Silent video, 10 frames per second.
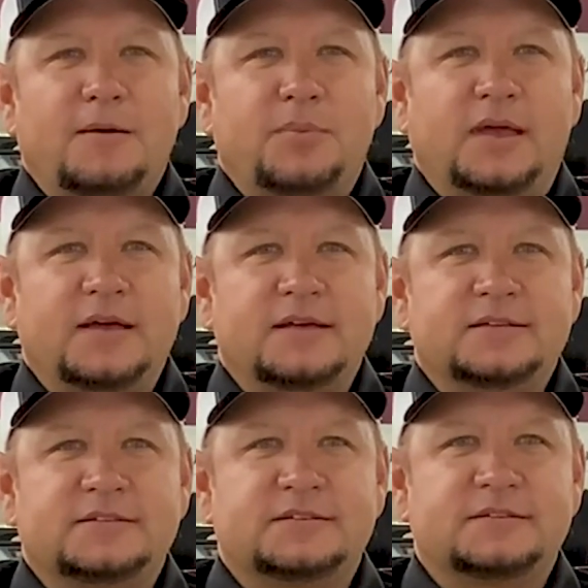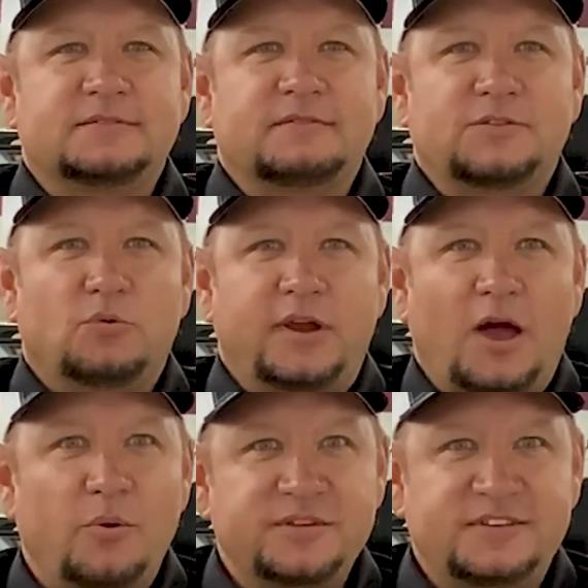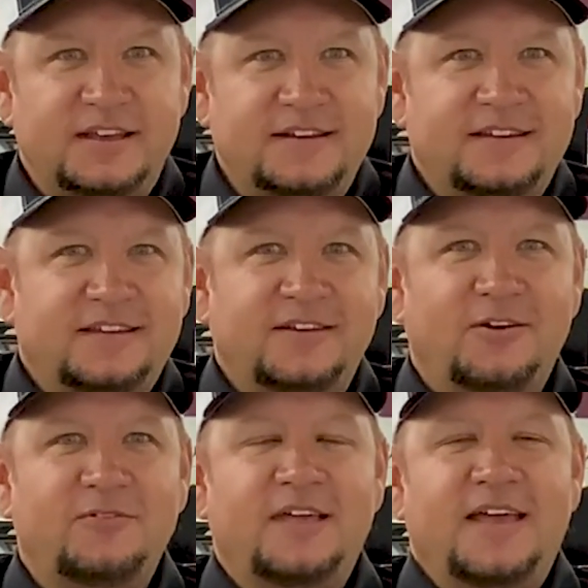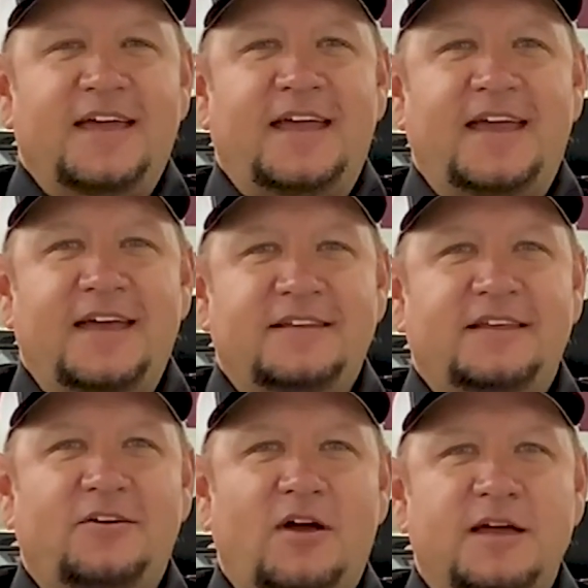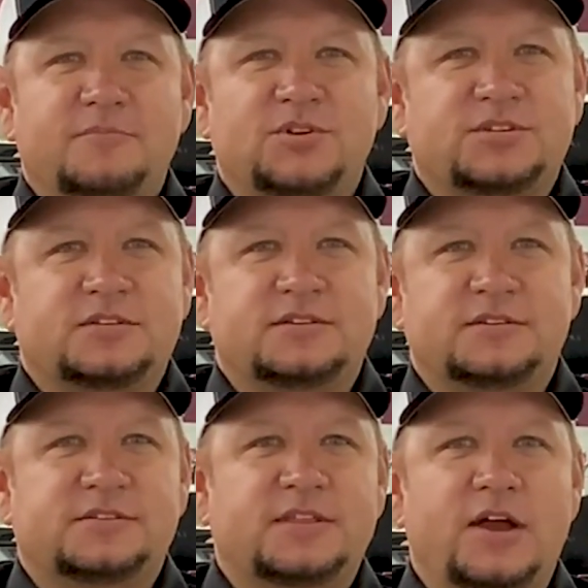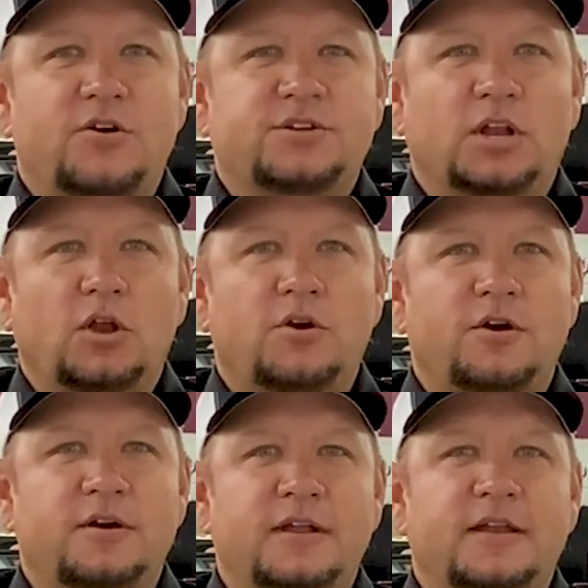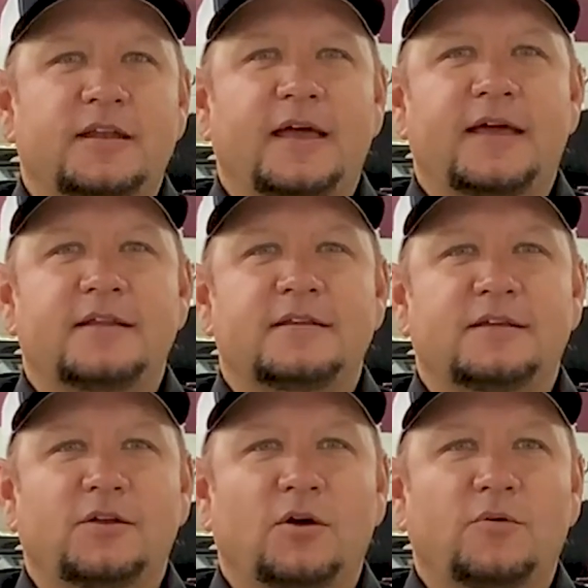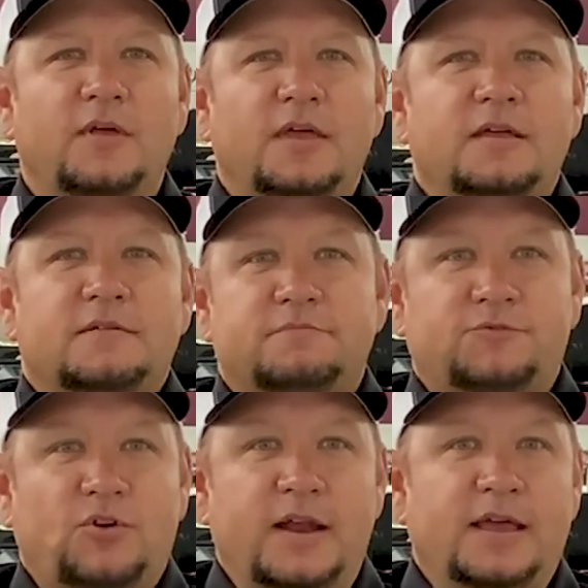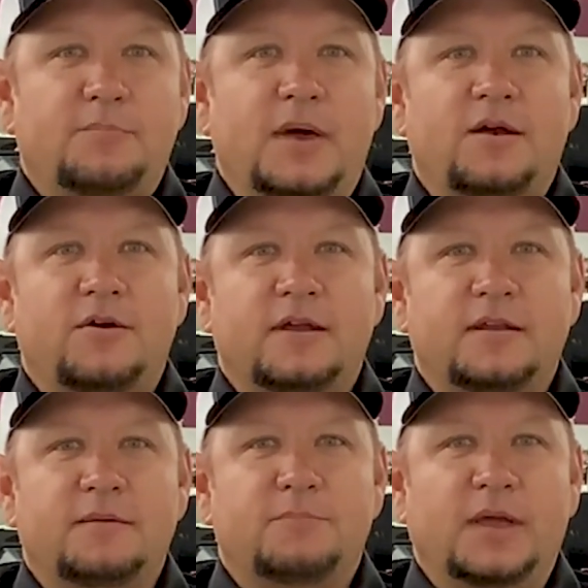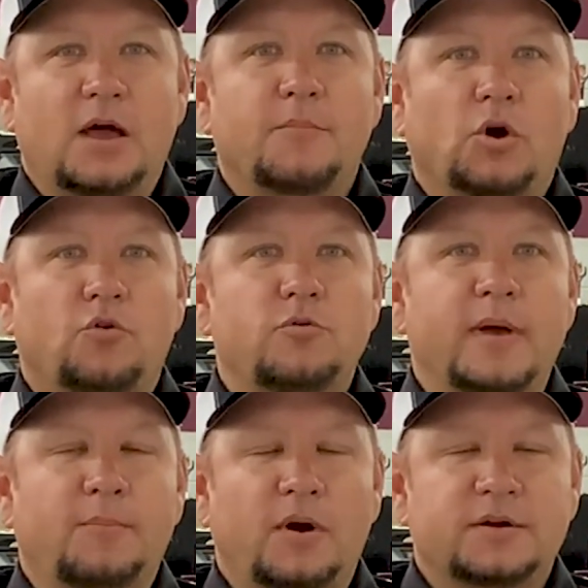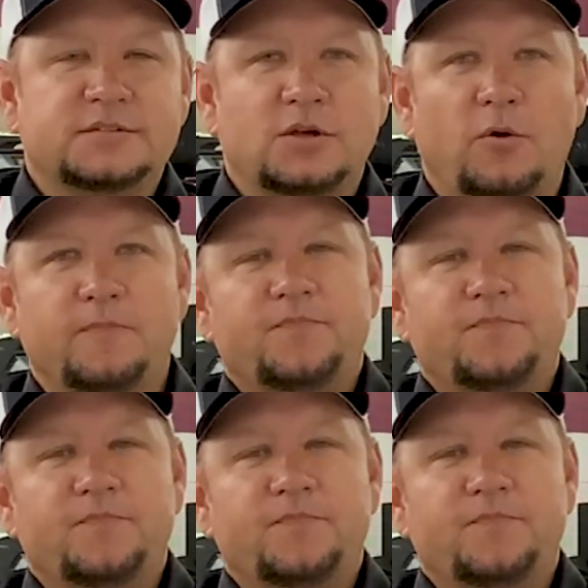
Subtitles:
because that's what he always did, you know. And here I am just there to learn and you know, try to get better and become a crew member. So